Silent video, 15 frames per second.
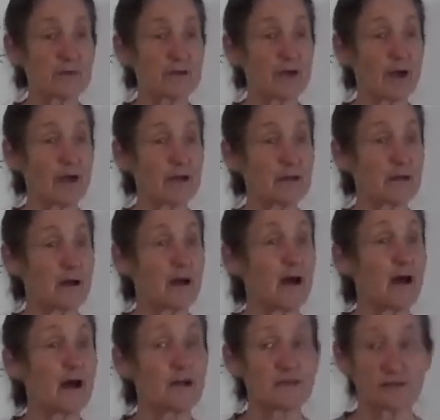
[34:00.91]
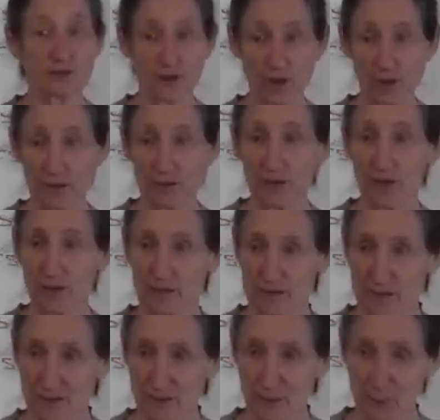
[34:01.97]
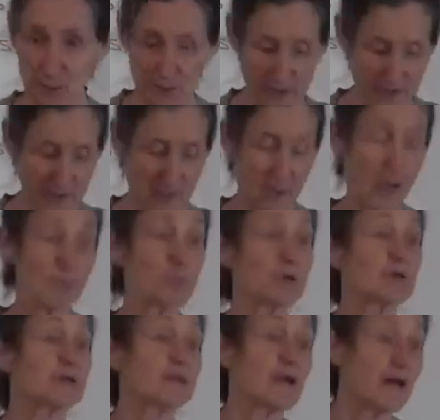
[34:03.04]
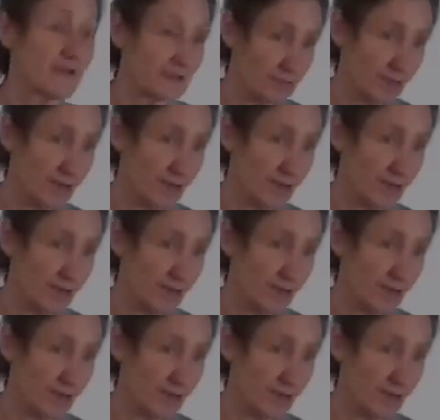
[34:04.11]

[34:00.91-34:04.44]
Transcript: overnight. I did the hot and colds in the morning. Then I put another